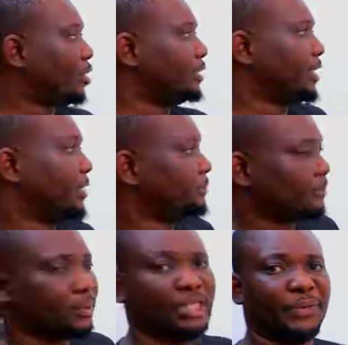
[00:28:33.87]
the
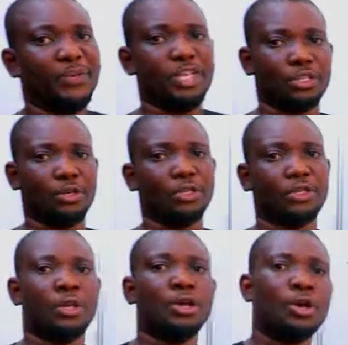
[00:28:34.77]

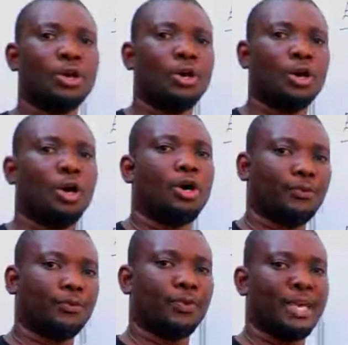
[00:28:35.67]
definitions
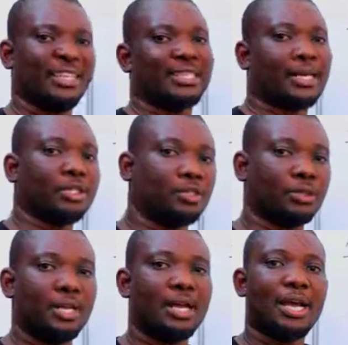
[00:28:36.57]
of
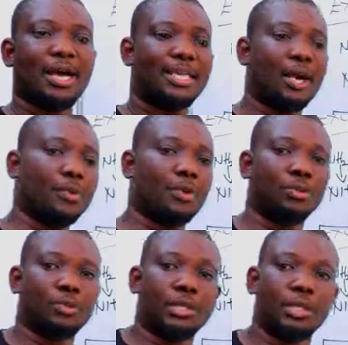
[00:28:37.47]
excretion. And now we
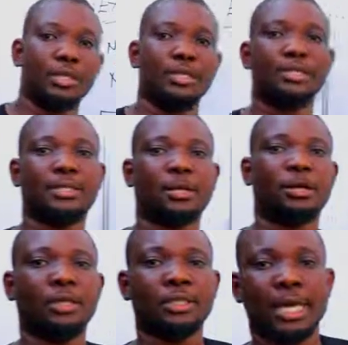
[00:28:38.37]
go to the
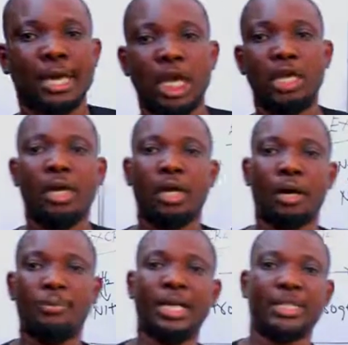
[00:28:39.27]
second
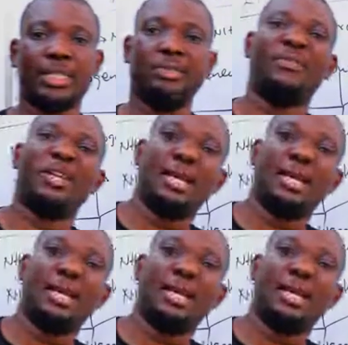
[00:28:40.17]
objective of the